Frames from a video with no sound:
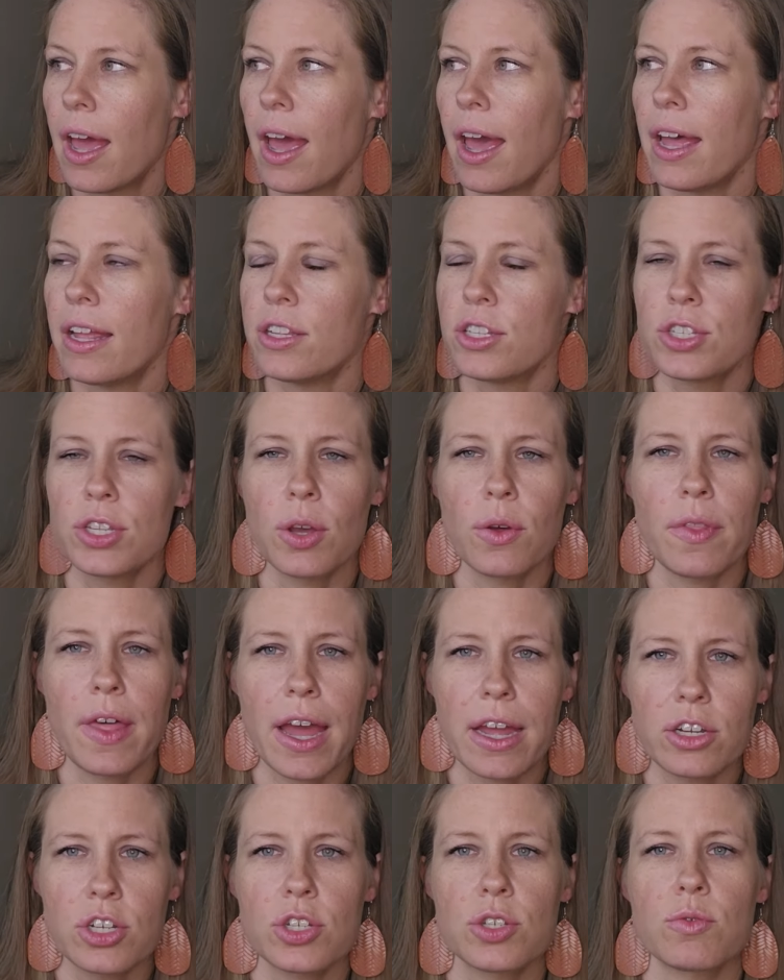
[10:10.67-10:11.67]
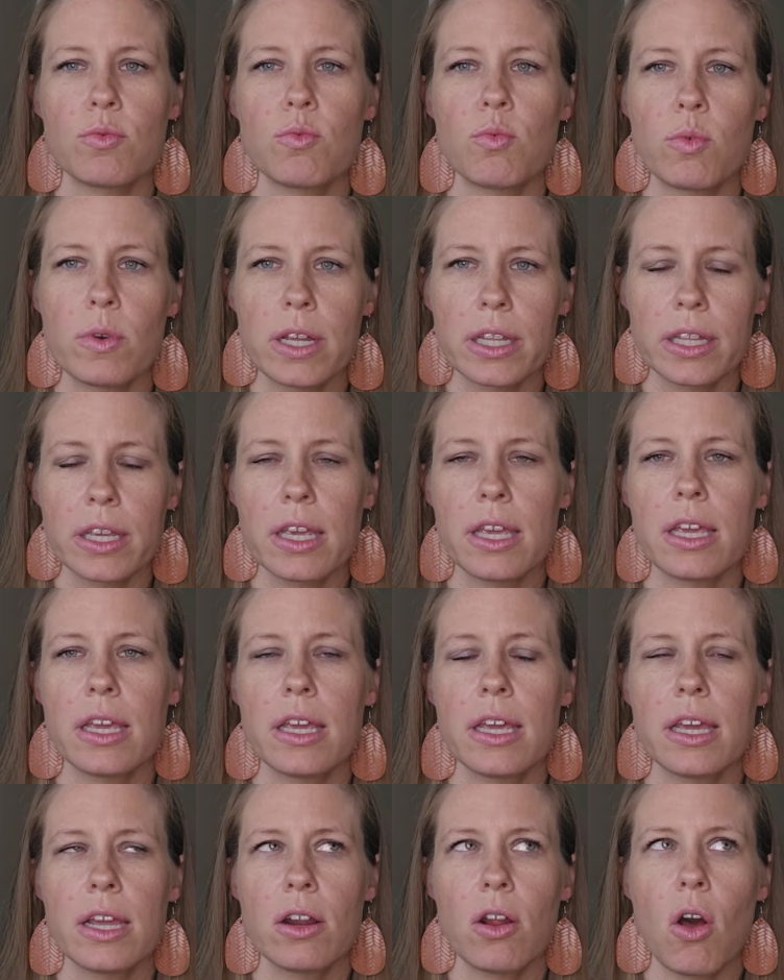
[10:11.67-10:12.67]
And so that just really,
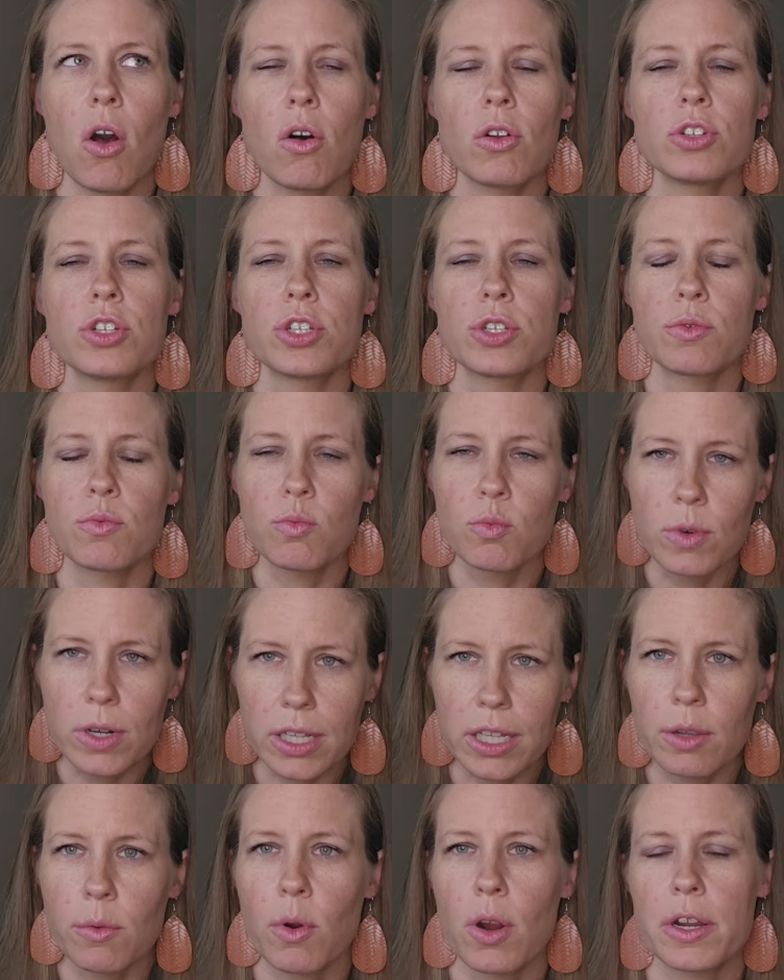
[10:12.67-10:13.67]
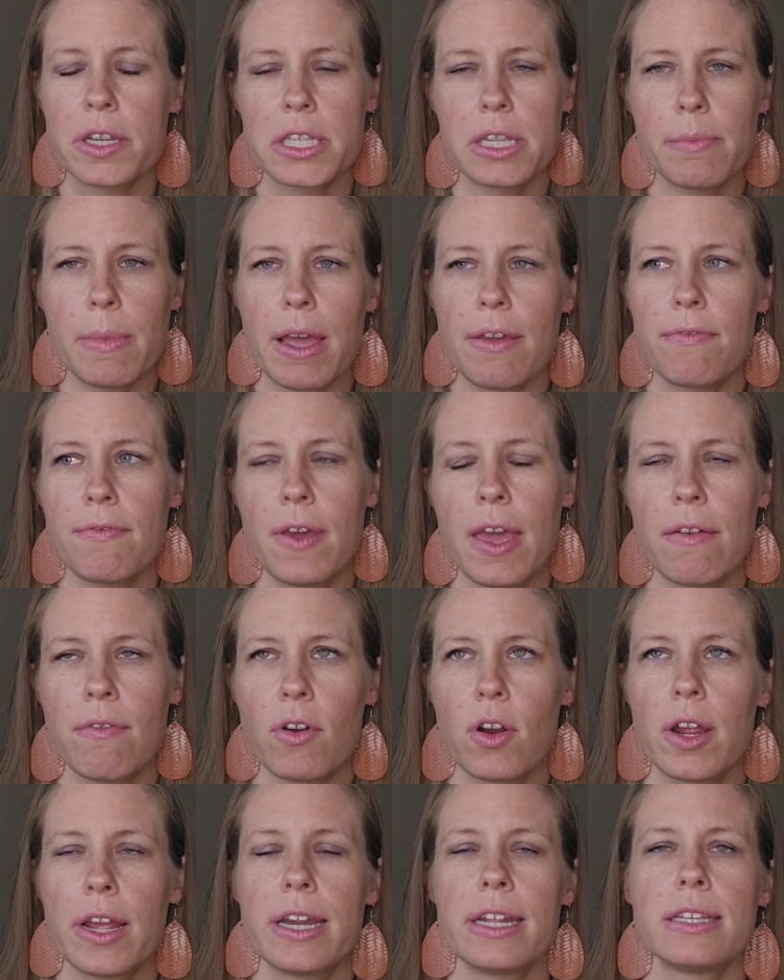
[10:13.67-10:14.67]
it all just really works in my
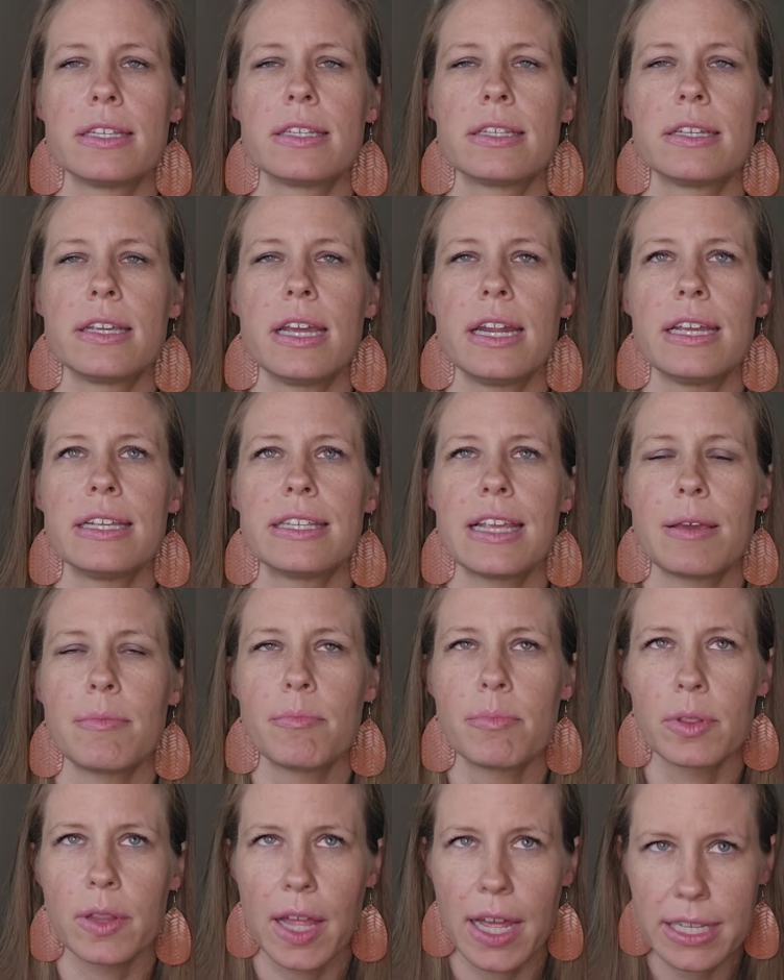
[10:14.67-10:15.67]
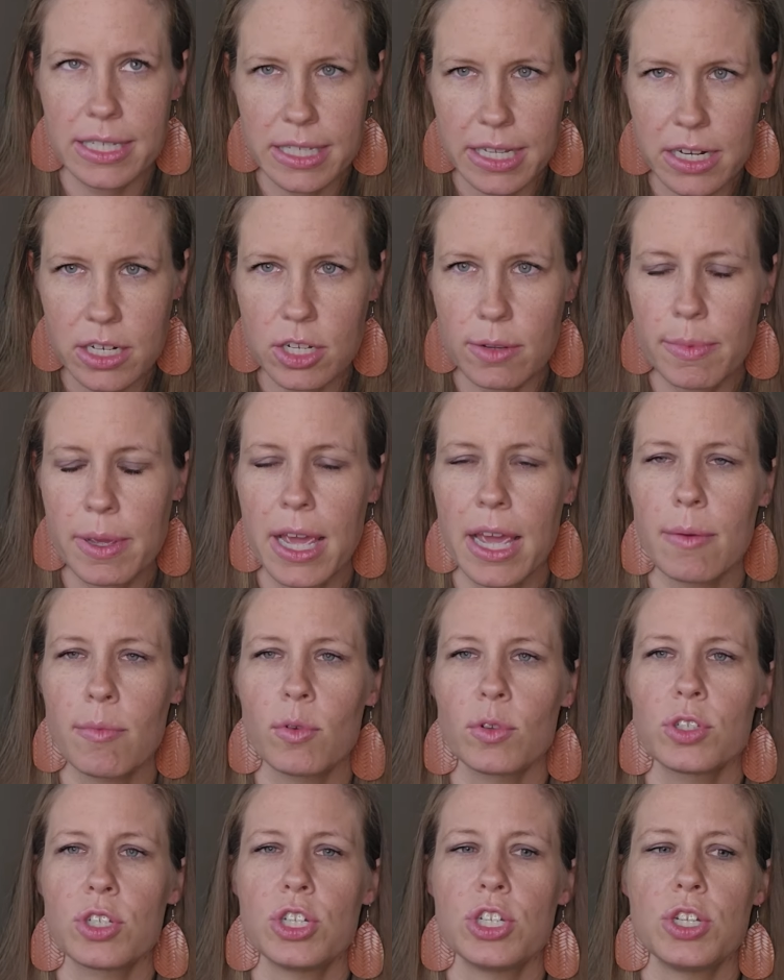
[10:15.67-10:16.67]
favor. It is, it is a blessing to be
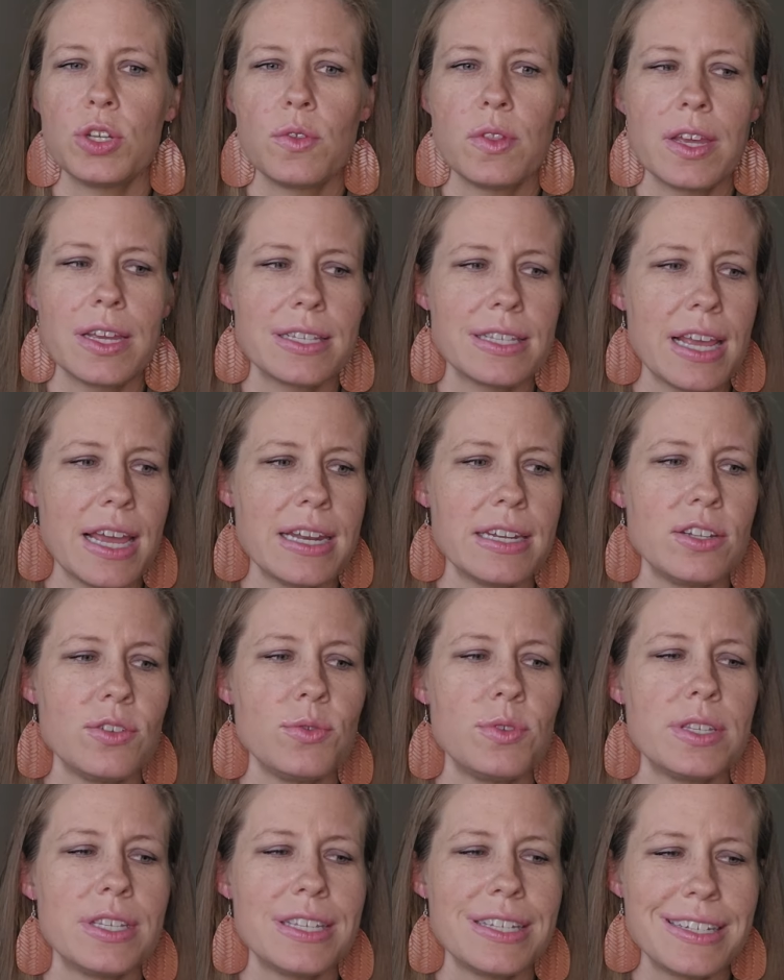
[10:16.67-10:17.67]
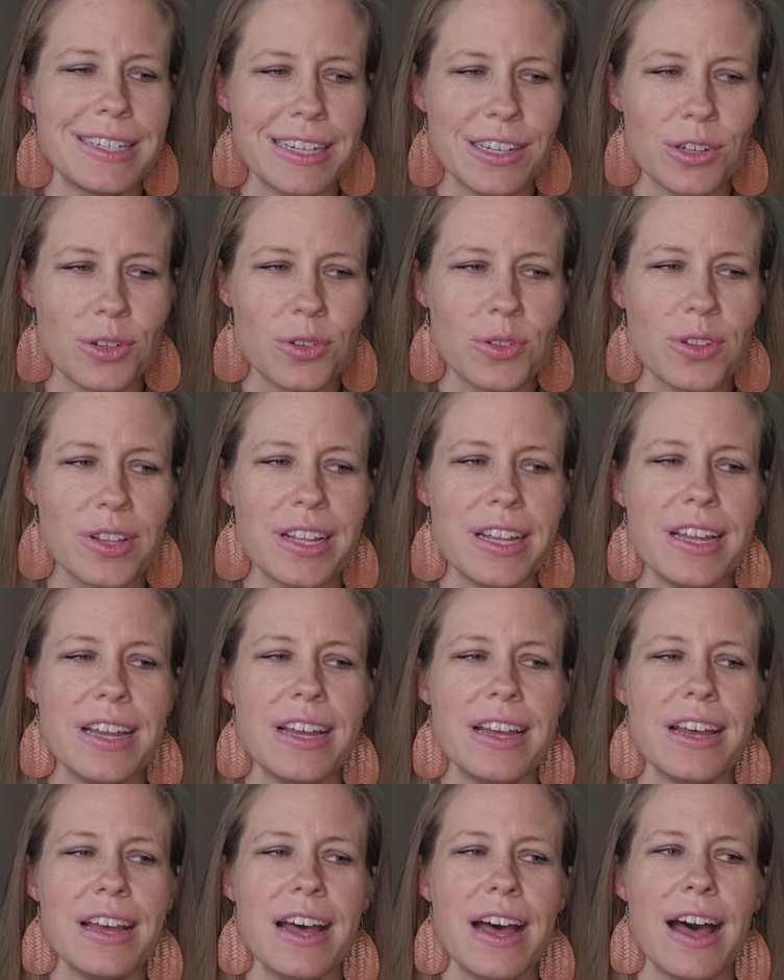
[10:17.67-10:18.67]
able to do this and to still
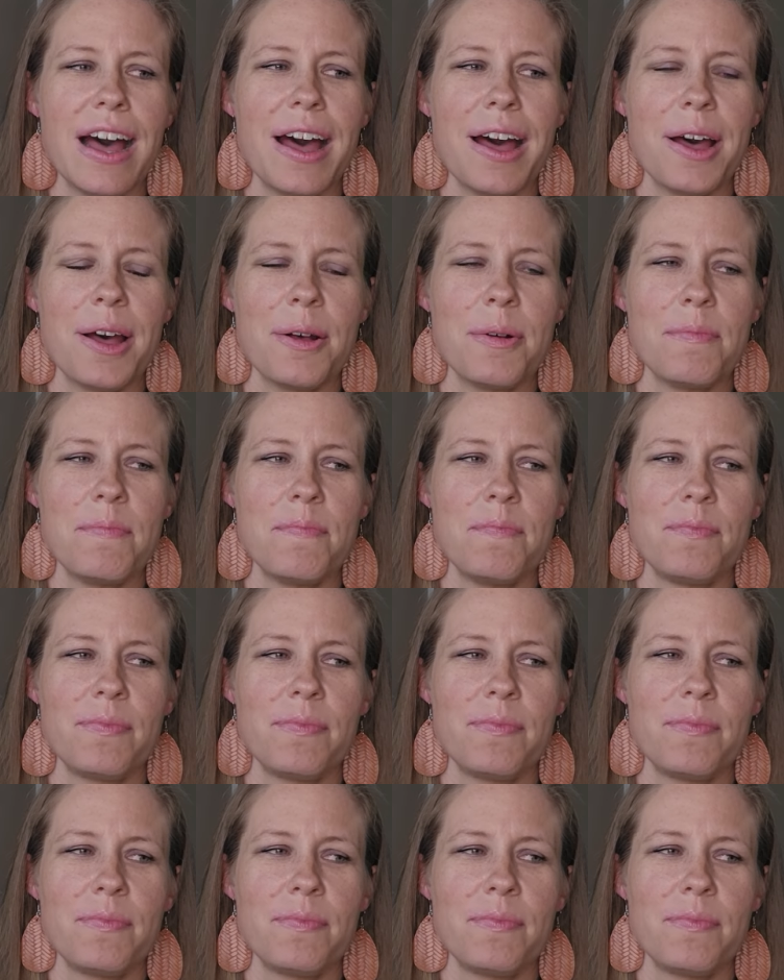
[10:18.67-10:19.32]
um,